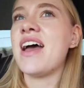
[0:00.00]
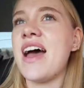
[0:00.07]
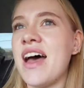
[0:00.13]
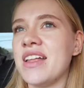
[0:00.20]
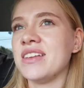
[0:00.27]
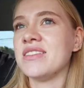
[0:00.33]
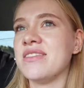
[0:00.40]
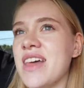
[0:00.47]

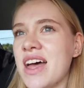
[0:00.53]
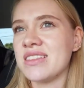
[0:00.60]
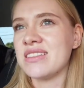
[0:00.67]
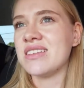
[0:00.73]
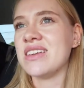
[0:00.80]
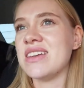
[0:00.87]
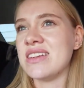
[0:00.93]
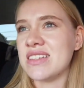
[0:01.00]
and that
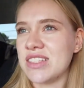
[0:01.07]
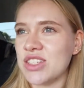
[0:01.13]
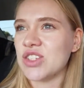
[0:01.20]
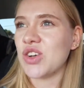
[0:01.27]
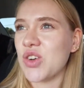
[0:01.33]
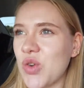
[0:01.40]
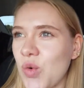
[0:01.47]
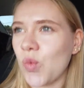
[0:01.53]
is
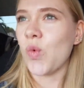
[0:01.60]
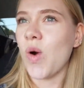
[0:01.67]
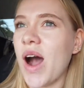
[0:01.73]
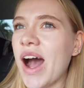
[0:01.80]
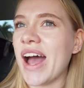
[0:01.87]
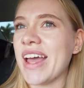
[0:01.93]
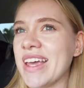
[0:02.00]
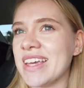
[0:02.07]

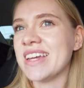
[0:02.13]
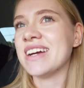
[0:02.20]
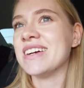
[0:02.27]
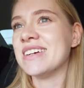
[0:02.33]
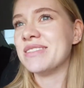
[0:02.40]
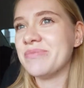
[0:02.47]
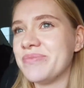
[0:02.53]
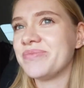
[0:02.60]
why
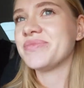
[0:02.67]
here,